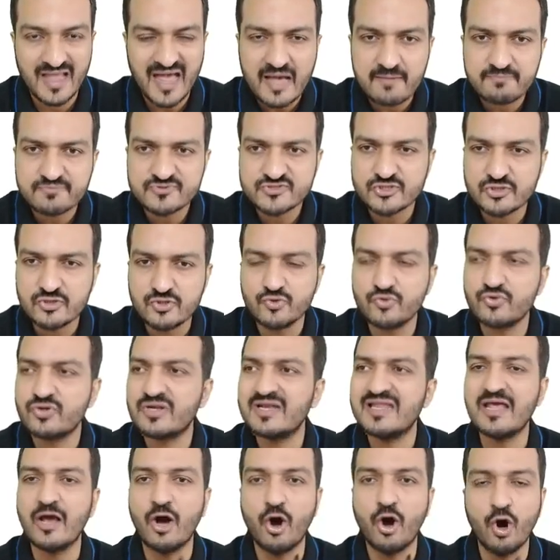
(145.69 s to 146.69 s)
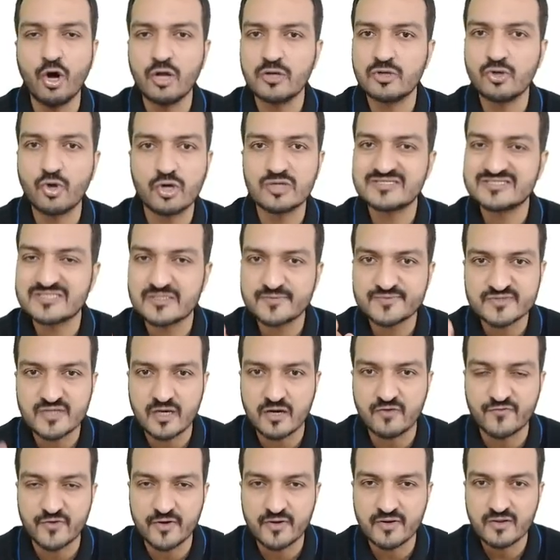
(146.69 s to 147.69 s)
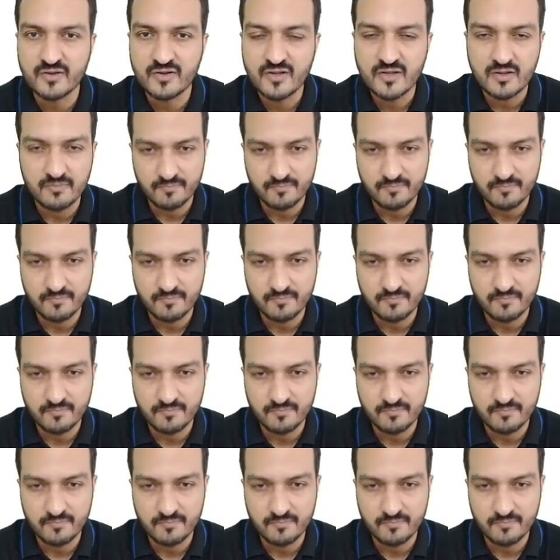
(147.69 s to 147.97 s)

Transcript: Absolutely all concepts covered,